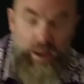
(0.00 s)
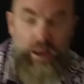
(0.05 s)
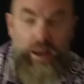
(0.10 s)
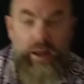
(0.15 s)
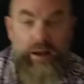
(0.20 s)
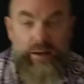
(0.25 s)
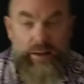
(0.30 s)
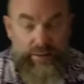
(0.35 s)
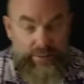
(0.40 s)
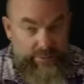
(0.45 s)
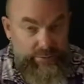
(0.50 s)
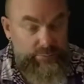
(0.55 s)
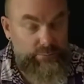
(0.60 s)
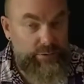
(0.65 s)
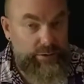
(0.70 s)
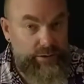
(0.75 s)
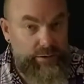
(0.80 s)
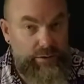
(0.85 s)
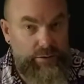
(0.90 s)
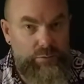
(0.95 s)
And
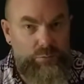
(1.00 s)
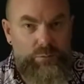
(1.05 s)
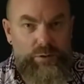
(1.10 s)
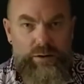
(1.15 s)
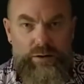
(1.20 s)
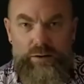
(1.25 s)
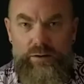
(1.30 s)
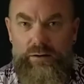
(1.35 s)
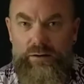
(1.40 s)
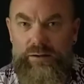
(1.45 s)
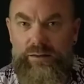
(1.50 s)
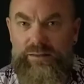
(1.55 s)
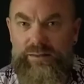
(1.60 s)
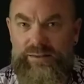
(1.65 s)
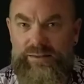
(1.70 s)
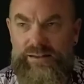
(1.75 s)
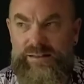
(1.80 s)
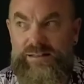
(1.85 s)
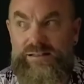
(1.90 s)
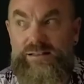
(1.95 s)
anywhere where
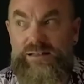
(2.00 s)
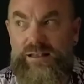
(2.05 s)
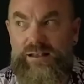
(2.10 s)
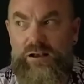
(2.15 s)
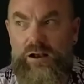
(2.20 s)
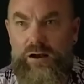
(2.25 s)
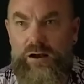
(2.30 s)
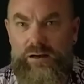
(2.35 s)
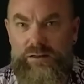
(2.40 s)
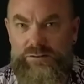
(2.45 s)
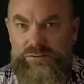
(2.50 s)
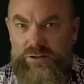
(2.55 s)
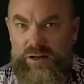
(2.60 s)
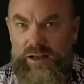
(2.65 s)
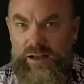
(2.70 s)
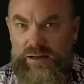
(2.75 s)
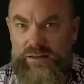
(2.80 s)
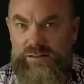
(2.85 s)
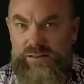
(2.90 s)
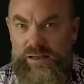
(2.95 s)
this
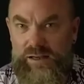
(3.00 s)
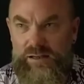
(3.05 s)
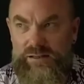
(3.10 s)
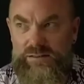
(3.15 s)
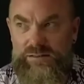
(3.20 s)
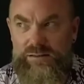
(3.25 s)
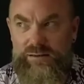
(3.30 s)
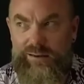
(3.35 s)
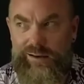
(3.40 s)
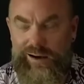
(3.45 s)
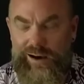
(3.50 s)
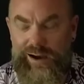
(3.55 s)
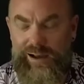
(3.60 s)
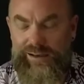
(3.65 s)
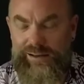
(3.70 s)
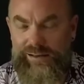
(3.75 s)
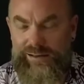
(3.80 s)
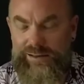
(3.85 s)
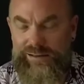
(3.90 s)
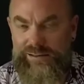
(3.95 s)
contract is not
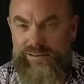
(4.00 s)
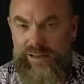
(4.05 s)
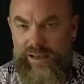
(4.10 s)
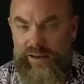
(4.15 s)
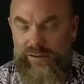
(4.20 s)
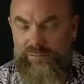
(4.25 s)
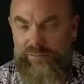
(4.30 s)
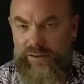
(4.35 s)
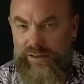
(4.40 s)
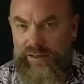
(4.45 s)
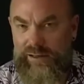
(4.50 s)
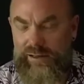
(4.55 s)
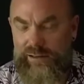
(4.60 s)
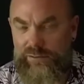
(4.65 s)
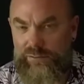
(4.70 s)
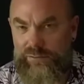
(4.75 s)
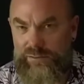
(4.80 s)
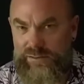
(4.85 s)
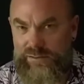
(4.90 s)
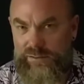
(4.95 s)
in integrity,
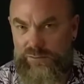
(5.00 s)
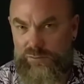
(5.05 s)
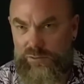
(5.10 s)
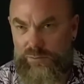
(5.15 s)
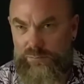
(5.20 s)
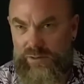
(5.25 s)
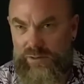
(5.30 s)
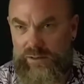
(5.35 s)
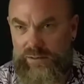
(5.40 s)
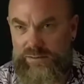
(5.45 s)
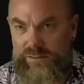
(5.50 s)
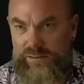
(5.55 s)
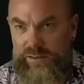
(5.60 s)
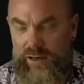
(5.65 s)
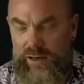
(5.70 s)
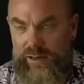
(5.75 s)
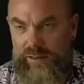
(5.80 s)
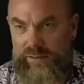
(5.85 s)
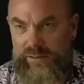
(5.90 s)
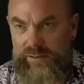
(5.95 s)
or this agreement is
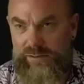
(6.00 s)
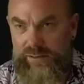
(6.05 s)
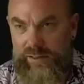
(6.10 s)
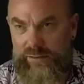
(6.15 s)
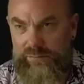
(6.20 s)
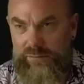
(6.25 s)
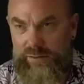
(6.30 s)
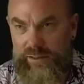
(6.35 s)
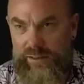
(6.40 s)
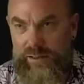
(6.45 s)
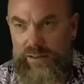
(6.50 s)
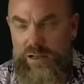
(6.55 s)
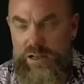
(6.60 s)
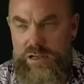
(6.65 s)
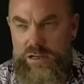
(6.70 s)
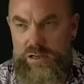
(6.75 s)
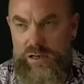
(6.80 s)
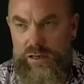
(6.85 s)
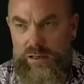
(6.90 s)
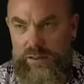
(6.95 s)
not in integrity,
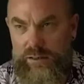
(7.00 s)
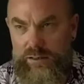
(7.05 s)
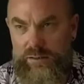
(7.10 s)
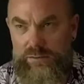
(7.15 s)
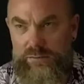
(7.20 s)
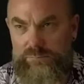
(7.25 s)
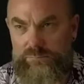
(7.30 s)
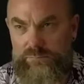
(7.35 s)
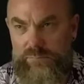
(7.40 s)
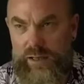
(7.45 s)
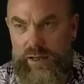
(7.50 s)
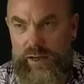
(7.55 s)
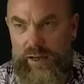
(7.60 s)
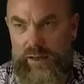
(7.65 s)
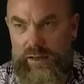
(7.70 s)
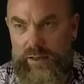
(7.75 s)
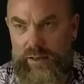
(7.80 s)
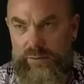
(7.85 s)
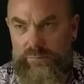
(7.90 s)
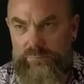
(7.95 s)

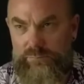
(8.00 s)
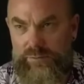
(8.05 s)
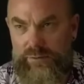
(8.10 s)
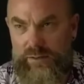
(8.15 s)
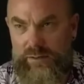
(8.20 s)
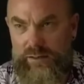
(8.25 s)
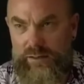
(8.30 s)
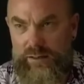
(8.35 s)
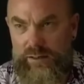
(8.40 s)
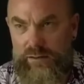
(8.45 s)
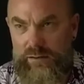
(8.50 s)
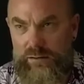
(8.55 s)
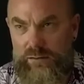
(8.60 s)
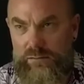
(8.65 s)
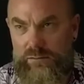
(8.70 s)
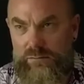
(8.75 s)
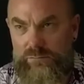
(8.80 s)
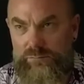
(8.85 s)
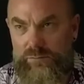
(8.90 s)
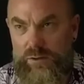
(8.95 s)
and I'm thinking
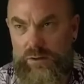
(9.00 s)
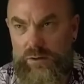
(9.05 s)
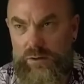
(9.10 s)
of,